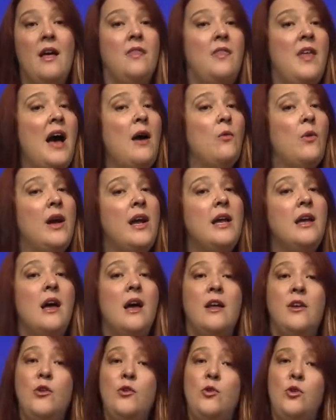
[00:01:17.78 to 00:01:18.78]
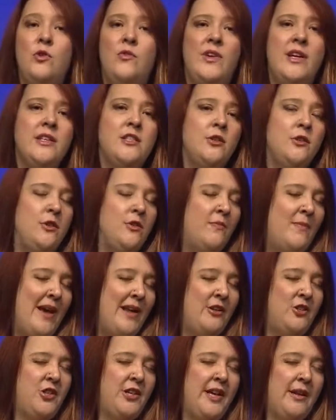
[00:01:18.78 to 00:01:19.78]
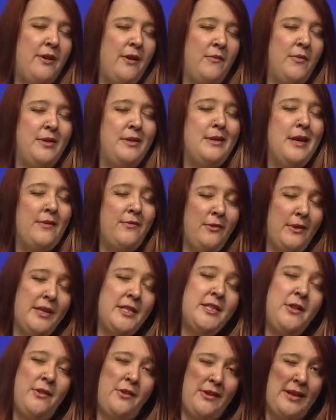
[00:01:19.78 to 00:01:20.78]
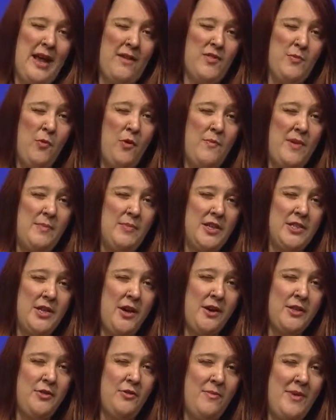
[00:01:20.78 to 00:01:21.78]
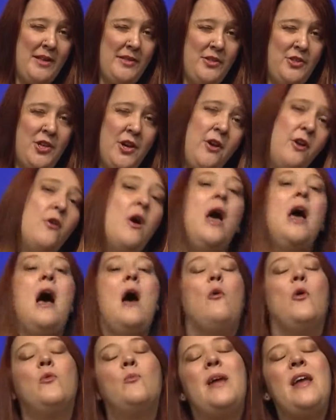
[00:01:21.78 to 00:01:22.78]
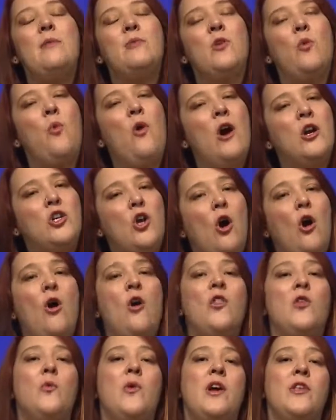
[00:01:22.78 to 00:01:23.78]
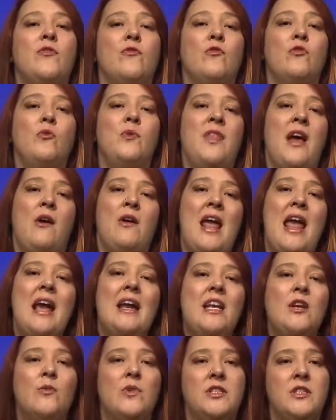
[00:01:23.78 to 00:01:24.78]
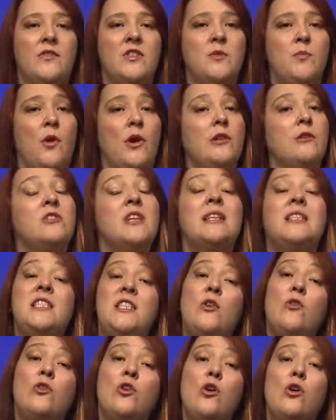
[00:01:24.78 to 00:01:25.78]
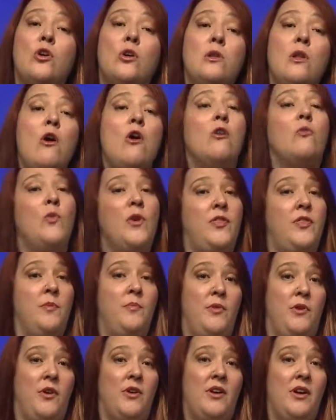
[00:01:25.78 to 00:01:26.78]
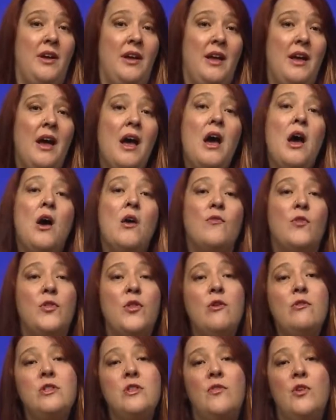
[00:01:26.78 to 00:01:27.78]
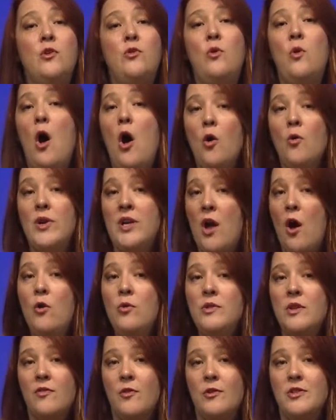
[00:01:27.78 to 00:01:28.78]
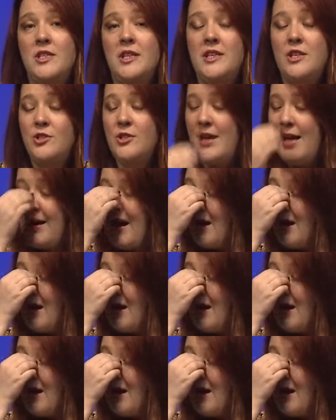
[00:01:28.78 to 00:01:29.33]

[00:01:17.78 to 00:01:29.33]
That way, new Whovians who you've managed to get on with Netflix so that you can have some more people to talk to about the show will be able to watch all the way through without any risk of spoilers and still cook along with the book. For those of you who already own the first edition, and